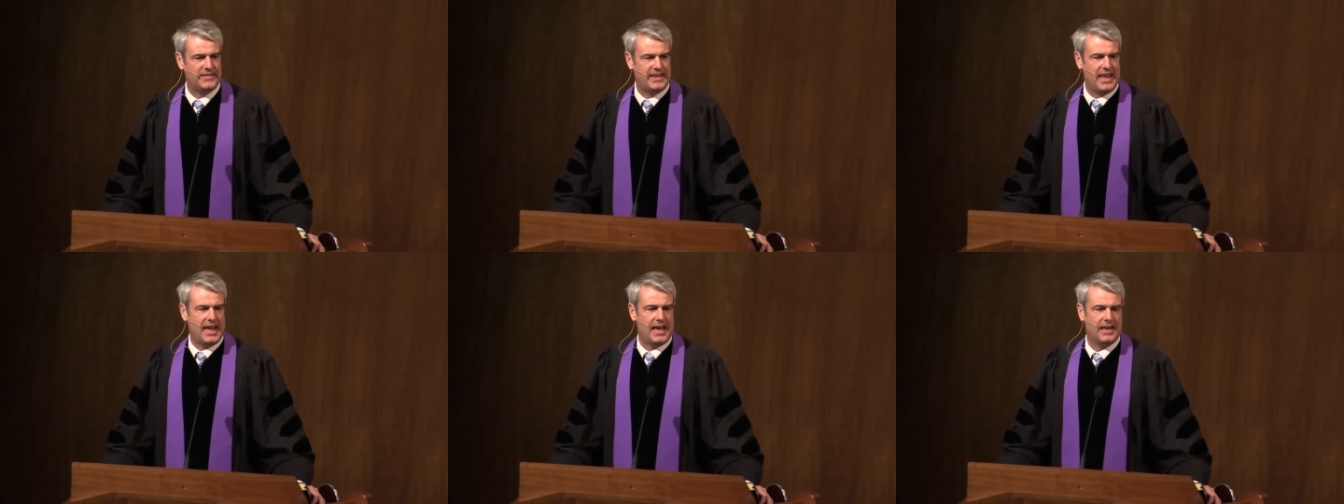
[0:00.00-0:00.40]

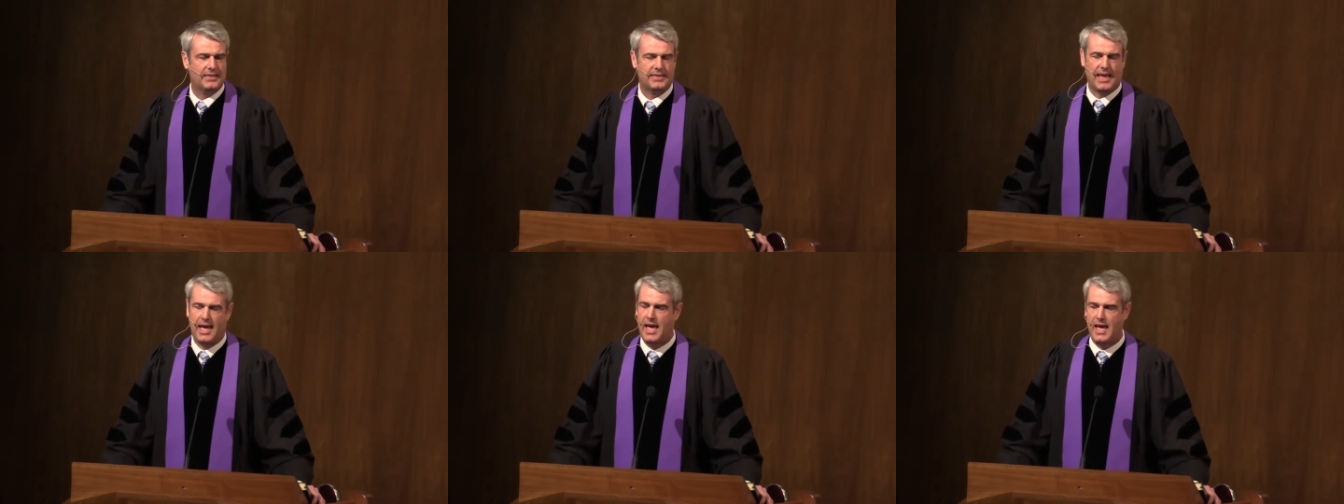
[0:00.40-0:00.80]

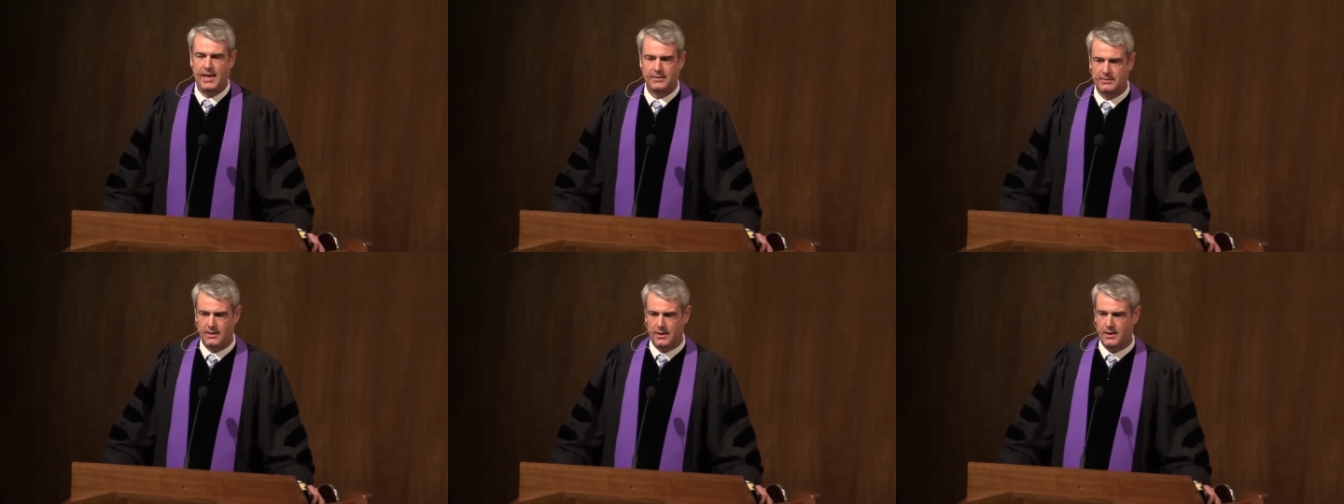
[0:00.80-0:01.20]
death
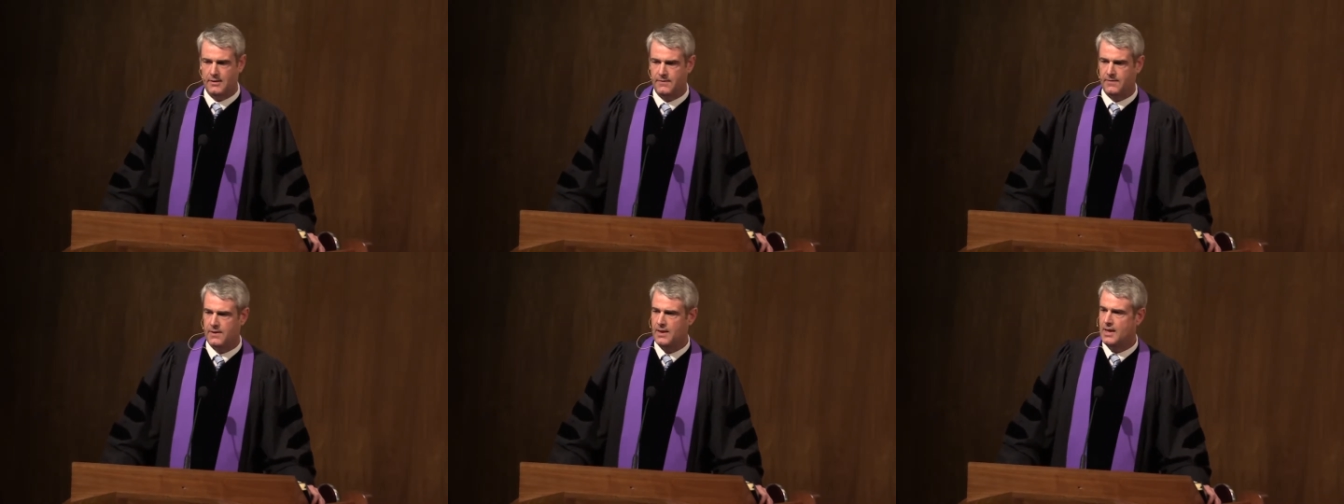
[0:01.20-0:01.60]
as if
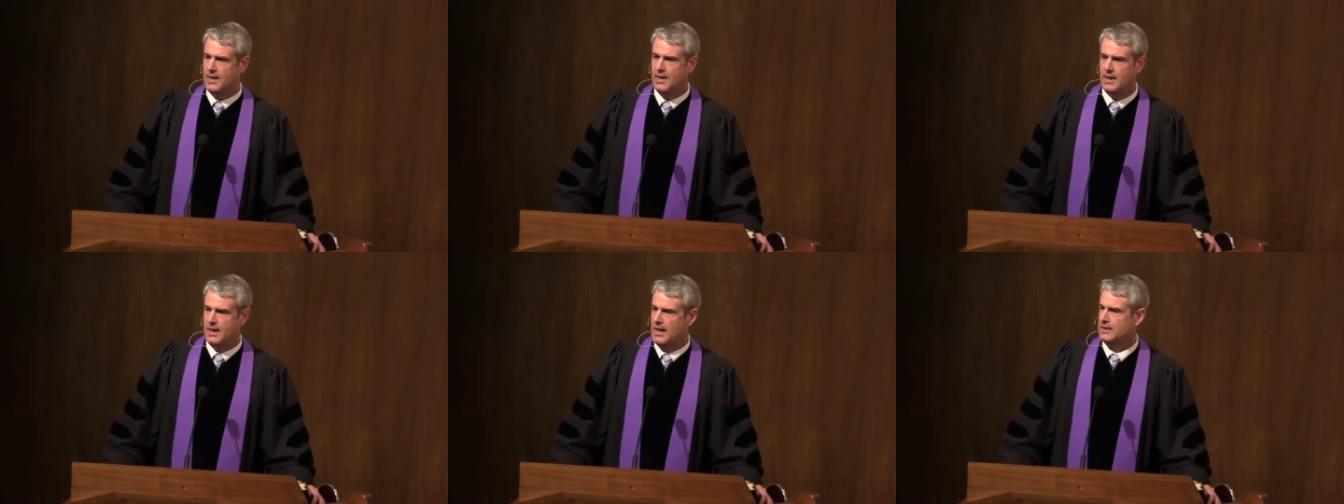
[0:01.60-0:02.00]

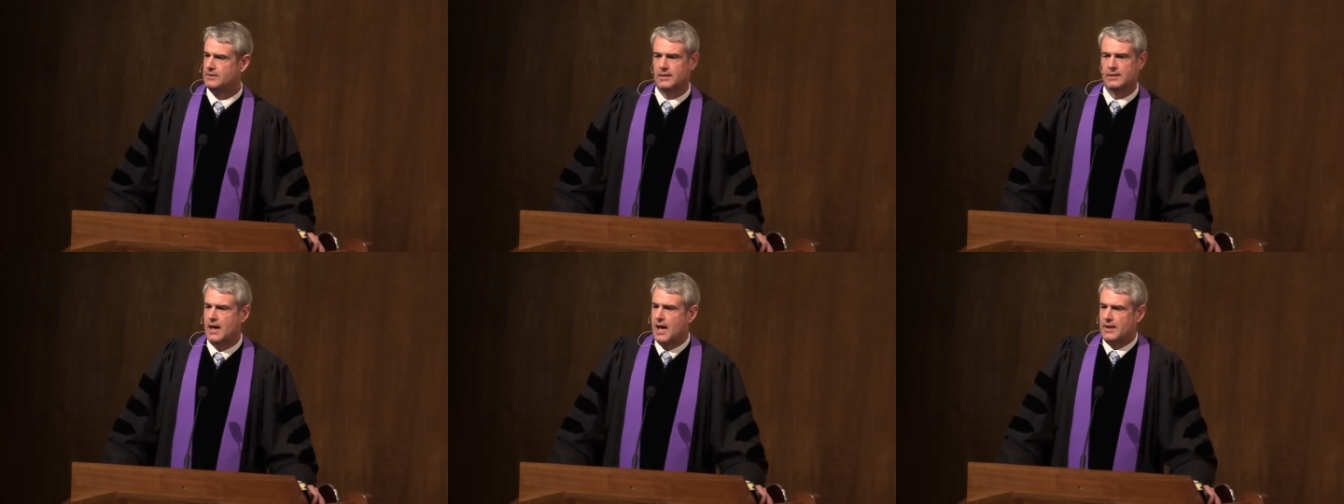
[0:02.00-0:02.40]
it
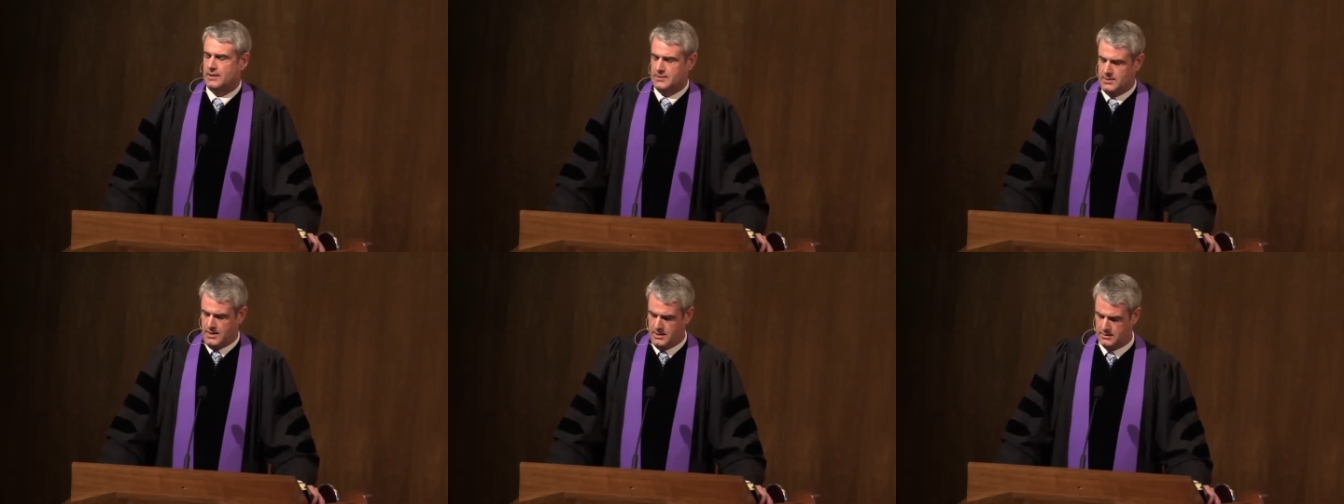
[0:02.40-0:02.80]
did not
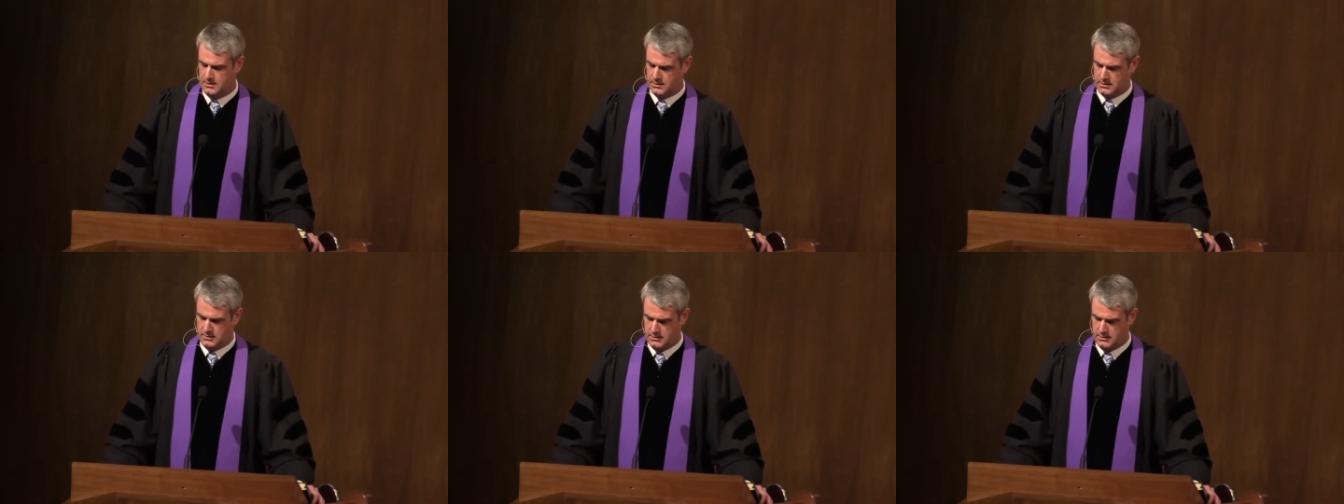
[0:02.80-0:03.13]
exist.